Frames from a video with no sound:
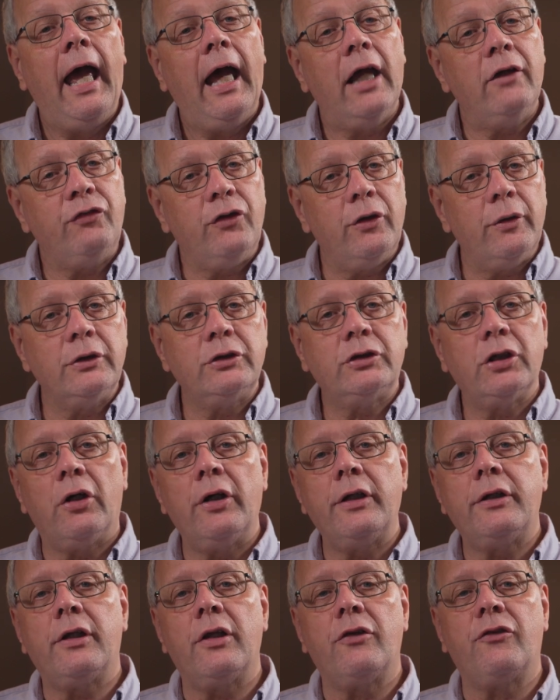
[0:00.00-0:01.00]
If you
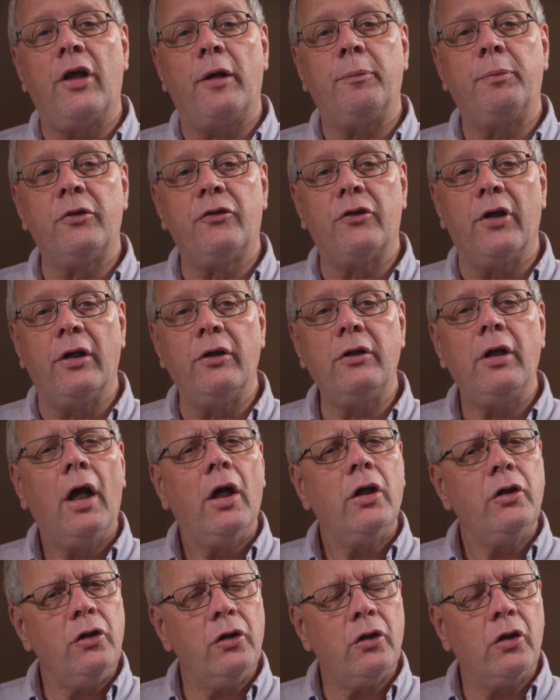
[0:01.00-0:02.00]
enjoyed this episode,
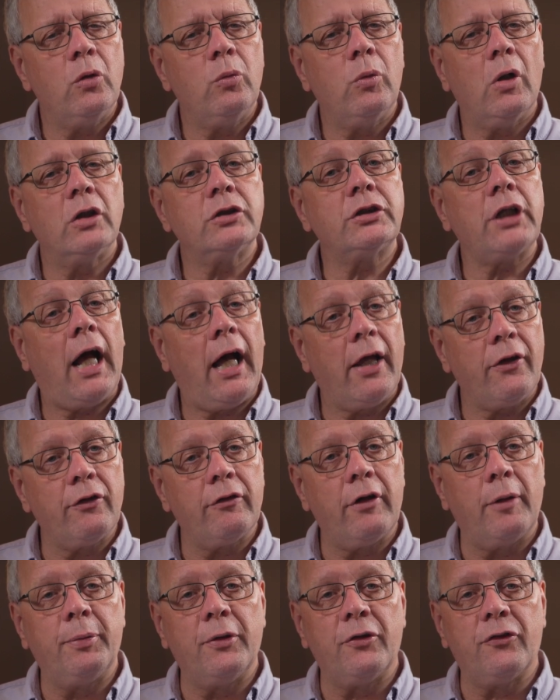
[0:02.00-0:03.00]
you can watch
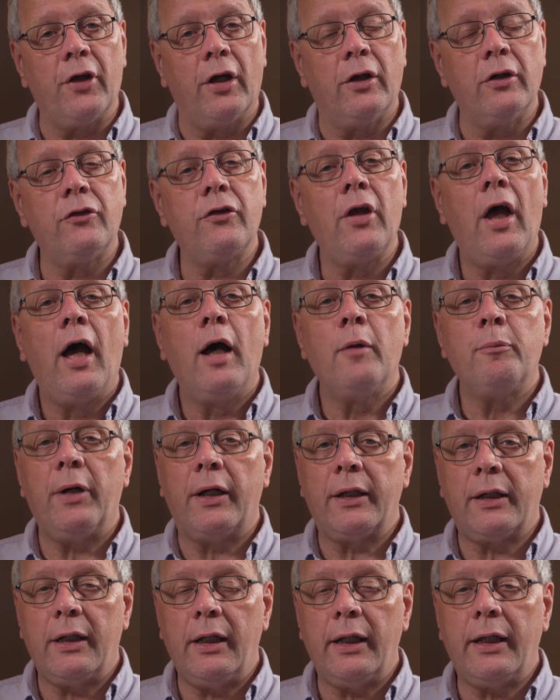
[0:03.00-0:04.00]
other episodes
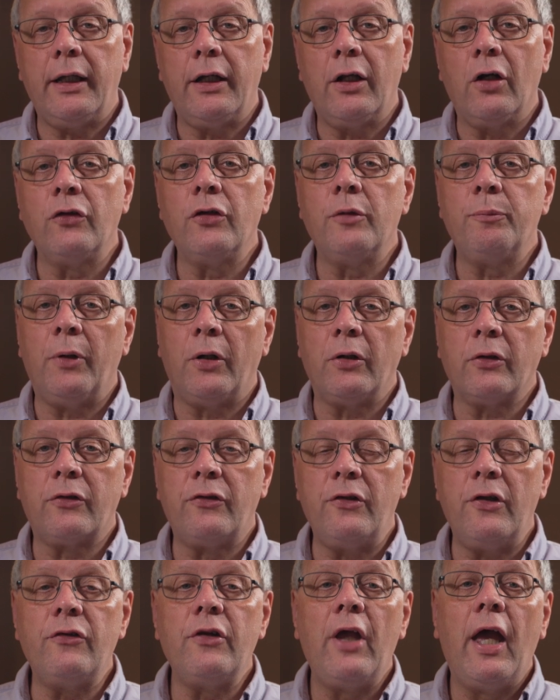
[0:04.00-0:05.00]
by clicking on the
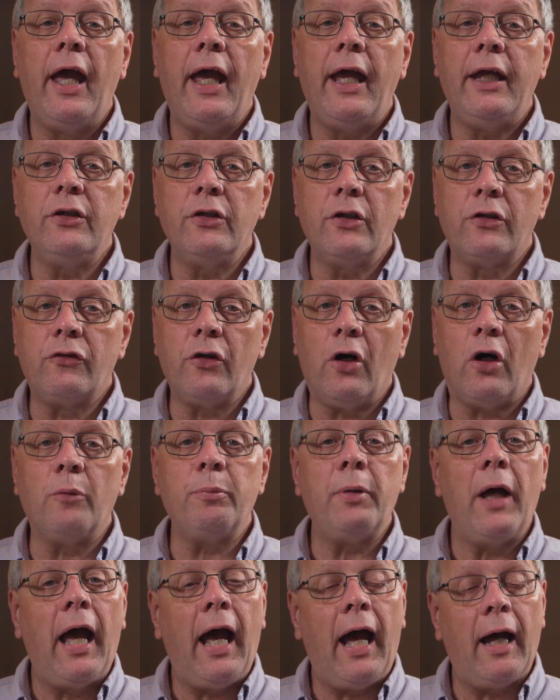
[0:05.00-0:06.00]
boxes in the
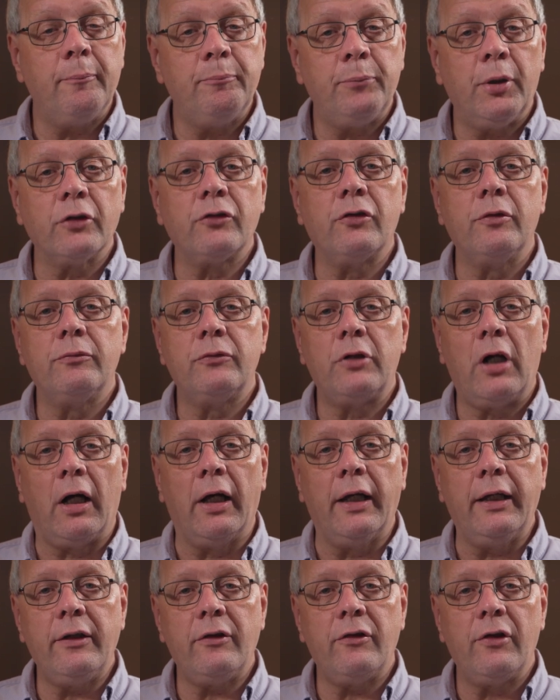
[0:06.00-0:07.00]
top and bottom
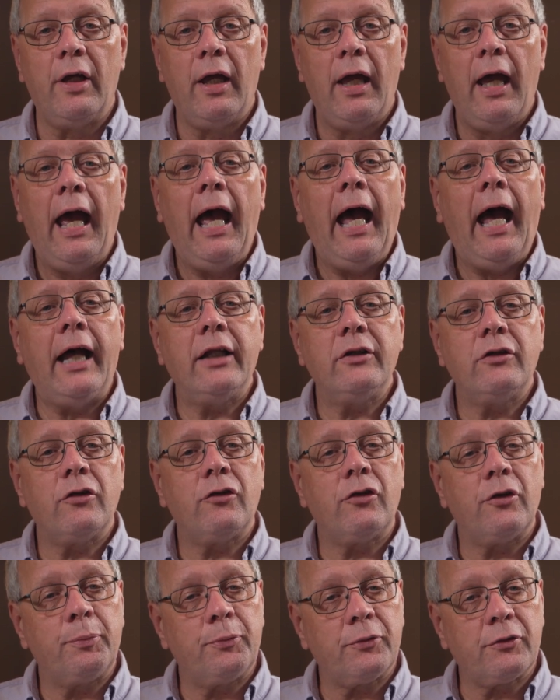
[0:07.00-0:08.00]
right, and to
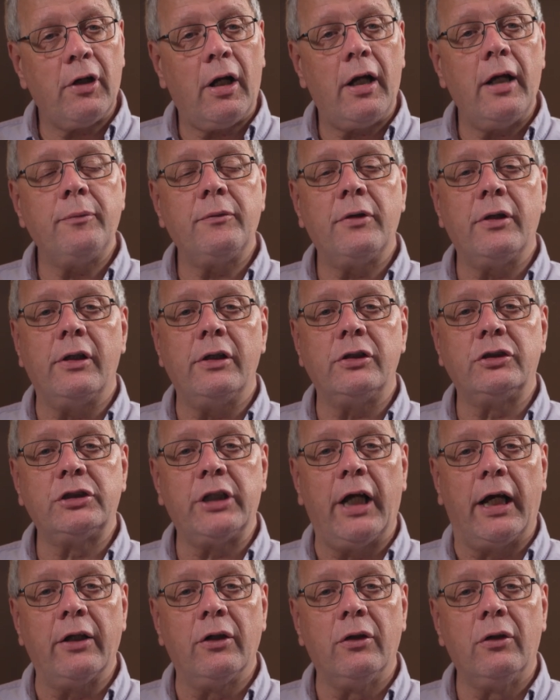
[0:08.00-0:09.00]
subscribe to this
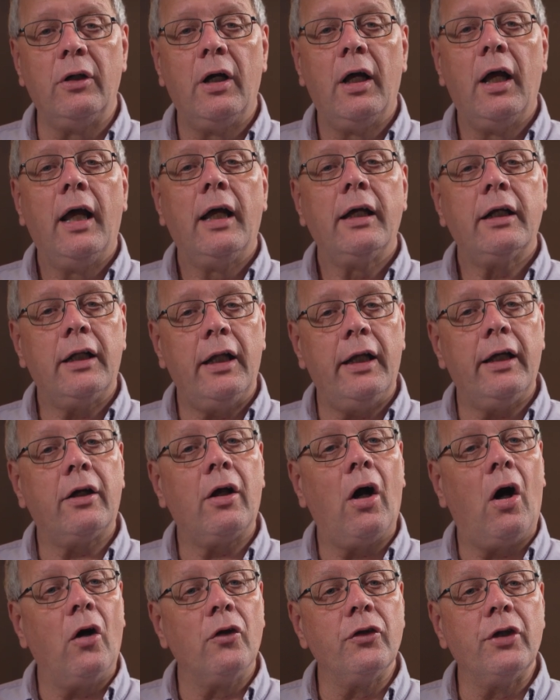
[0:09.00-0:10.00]
channel, click
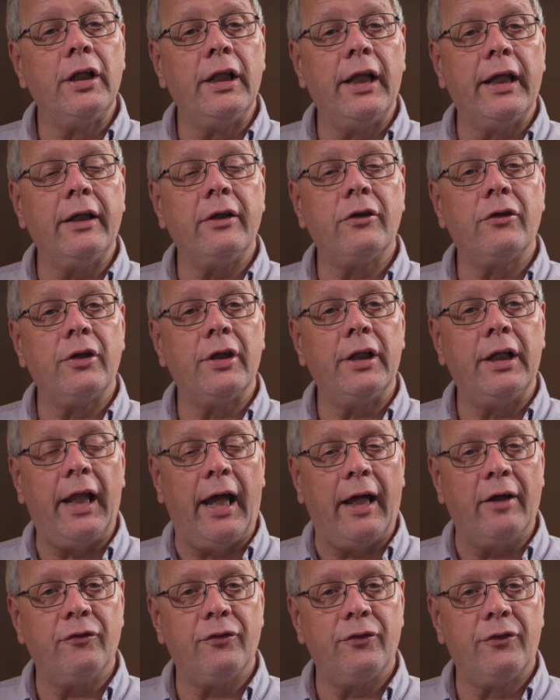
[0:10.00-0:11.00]
on the link to the
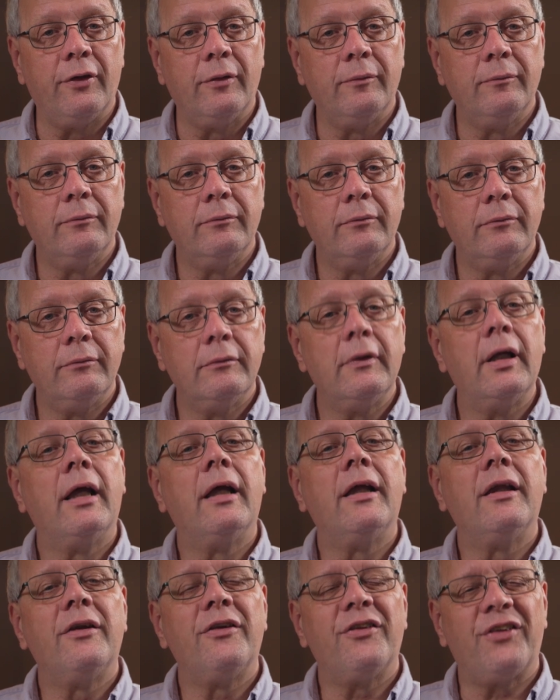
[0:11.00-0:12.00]
left.
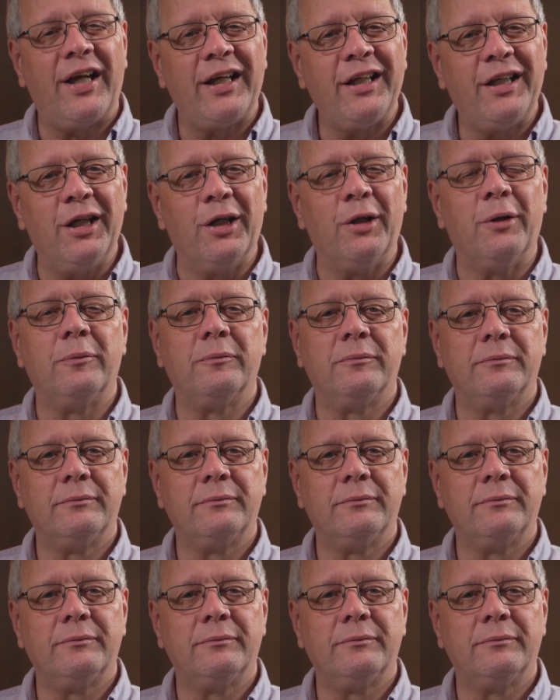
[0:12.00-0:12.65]
Thank you.